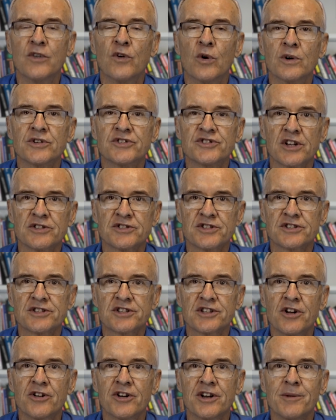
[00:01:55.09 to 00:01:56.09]
For Social
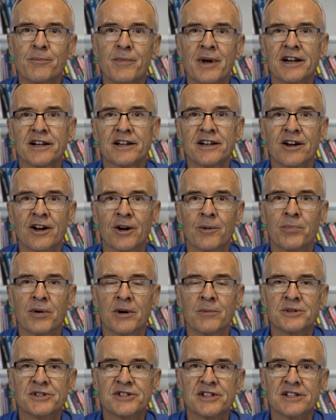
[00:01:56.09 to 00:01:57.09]
Security and Medicare
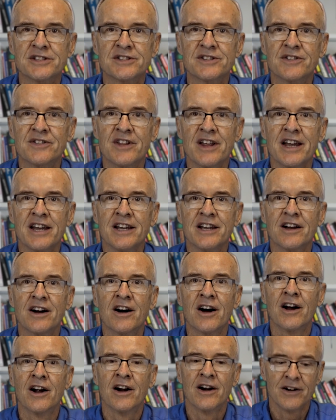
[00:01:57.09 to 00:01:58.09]
purposes, they
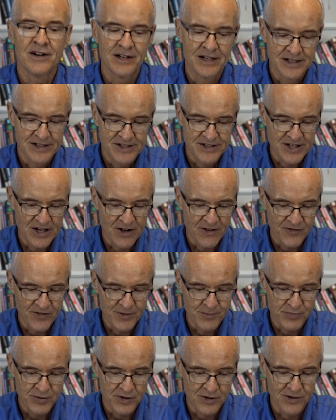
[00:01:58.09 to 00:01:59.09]
are
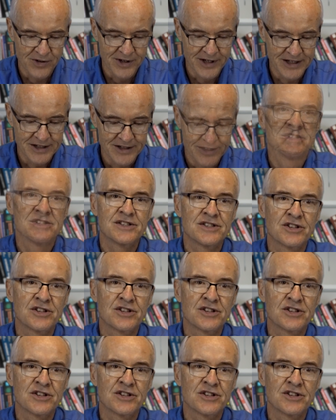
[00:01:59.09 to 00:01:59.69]
self-employed.